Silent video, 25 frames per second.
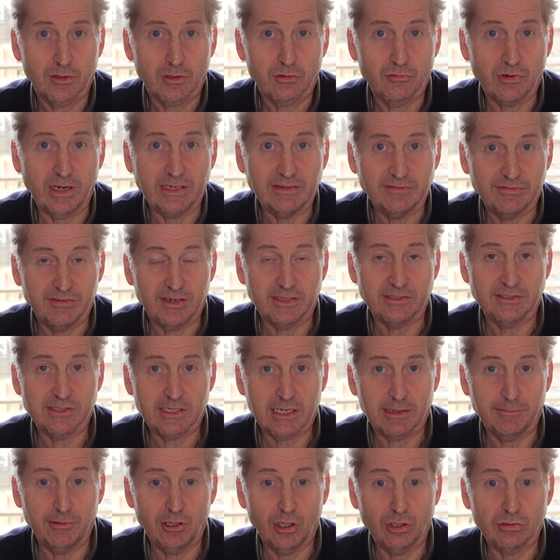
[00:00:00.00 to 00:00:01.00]
great fun to
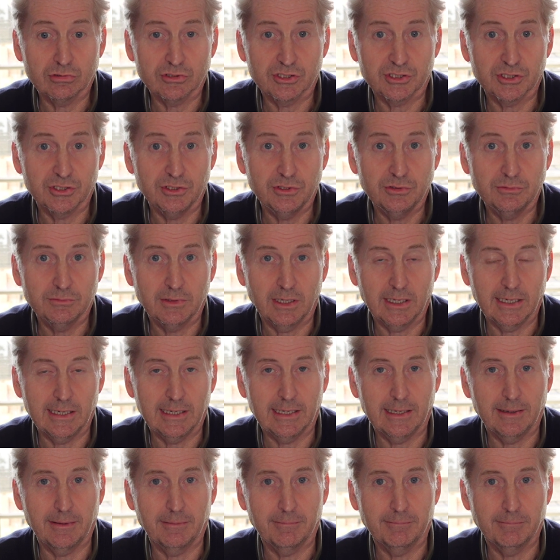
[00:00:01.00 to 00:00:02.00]
come along to.
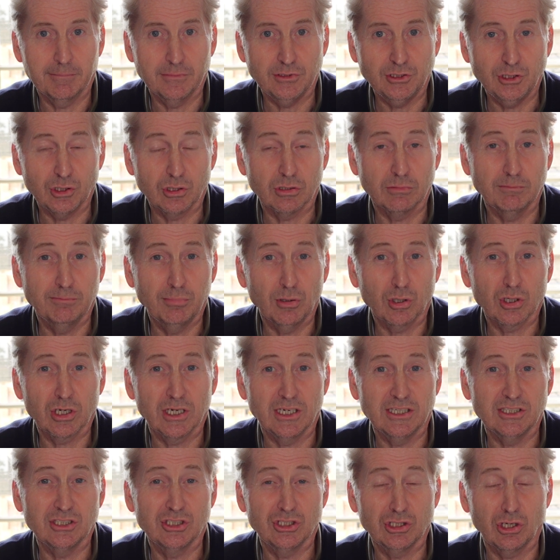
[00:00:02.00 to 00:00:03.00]
You can book
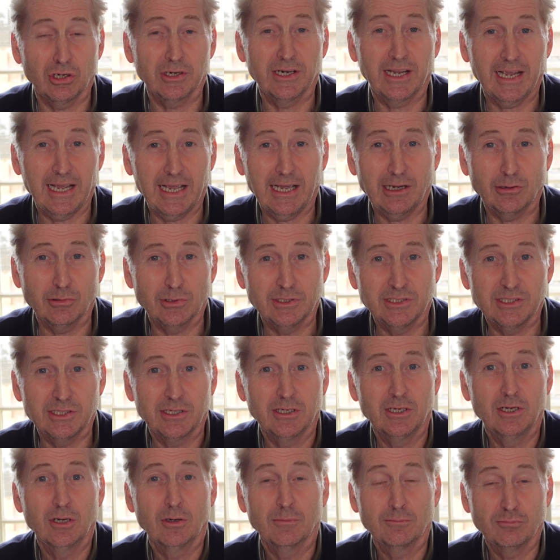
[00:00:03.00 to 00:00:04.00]
at
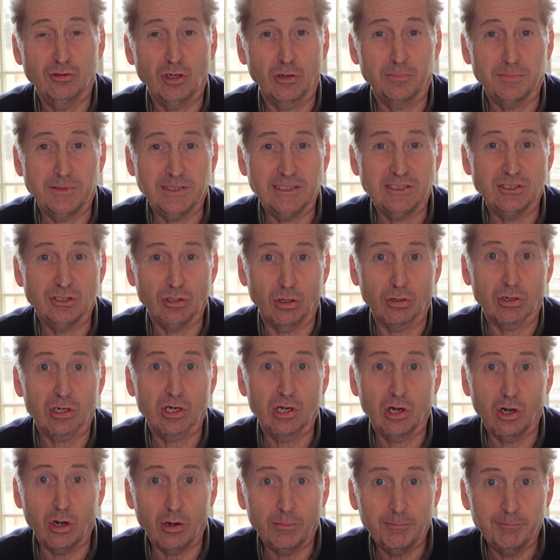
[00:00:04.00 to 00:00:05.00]

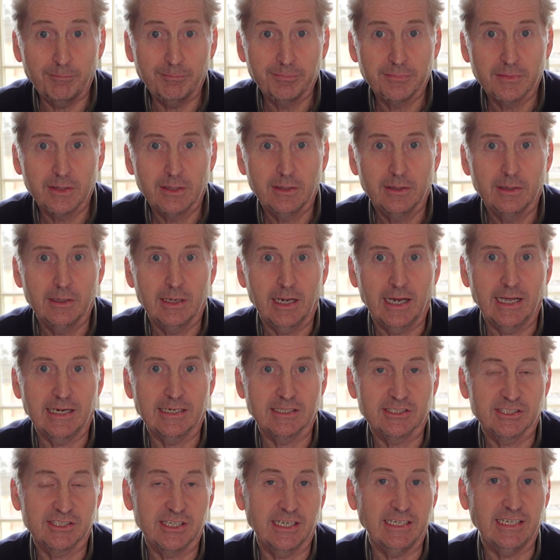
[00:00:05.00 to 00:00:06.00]
johnhowardproperty.com.
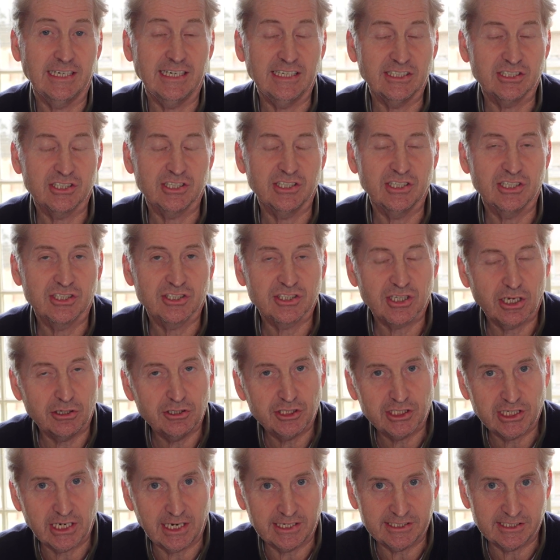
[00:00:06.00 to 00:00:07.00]
And as I said, it's in
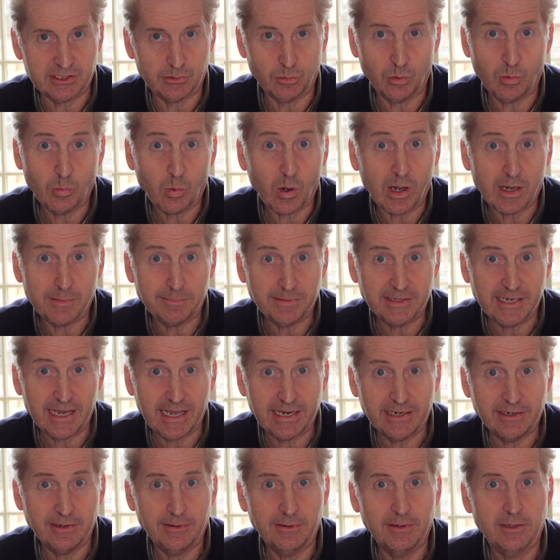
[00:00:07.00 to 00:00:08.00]
association with
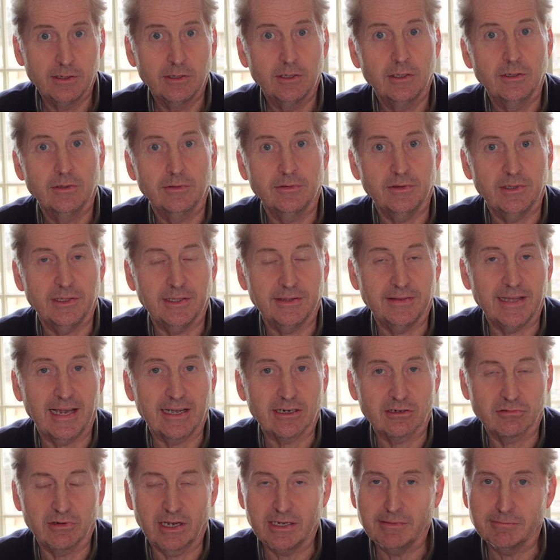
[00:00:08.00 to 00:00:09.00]
YPN,
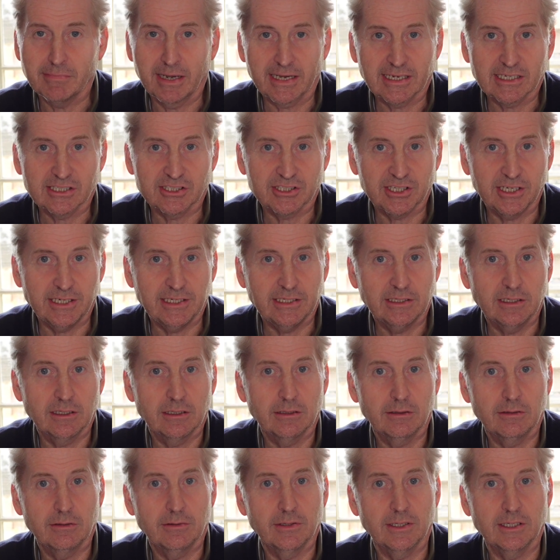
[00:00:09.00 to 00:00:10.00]
that great magazine
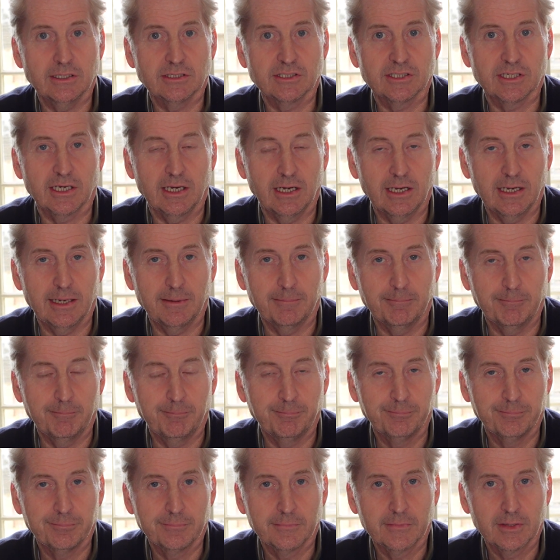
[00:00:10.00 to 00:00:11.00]
that
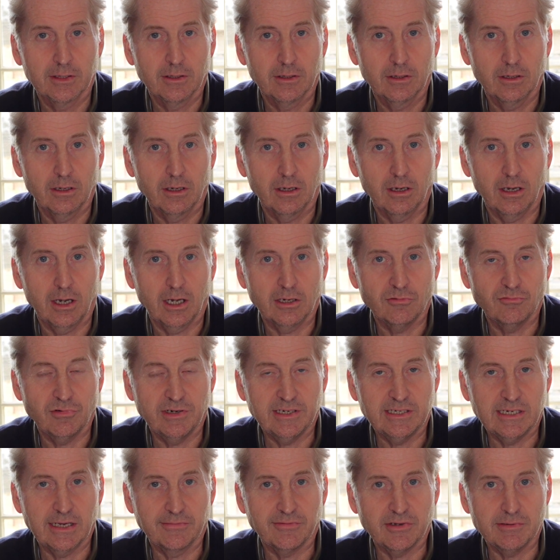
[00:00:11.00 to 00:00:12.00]
I
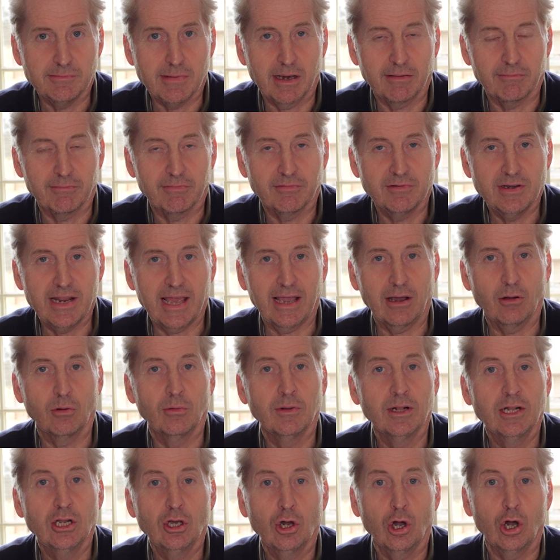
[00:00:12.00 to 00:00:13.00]
read every month. Now,
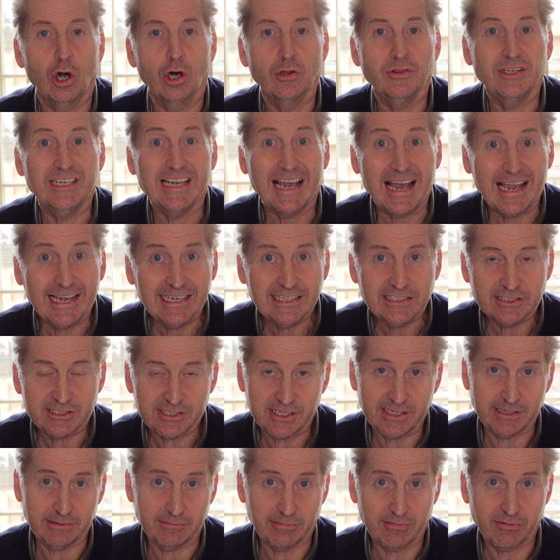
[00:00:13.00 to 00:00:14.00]
on the
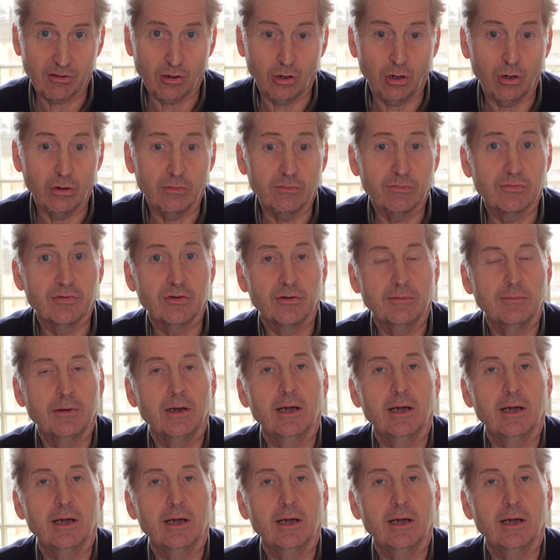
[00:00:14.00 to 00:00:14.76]
18th of